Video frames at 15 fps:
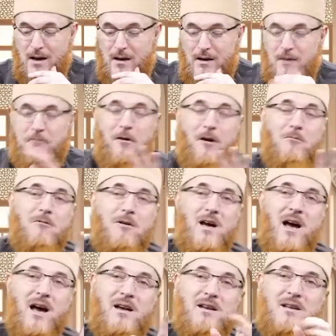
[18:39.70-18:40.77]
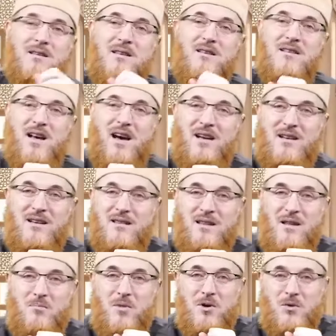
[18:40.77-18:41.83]
The following hadith is hadith
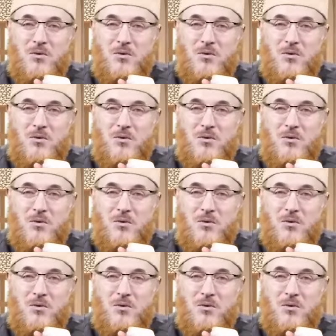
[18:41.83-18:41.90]
number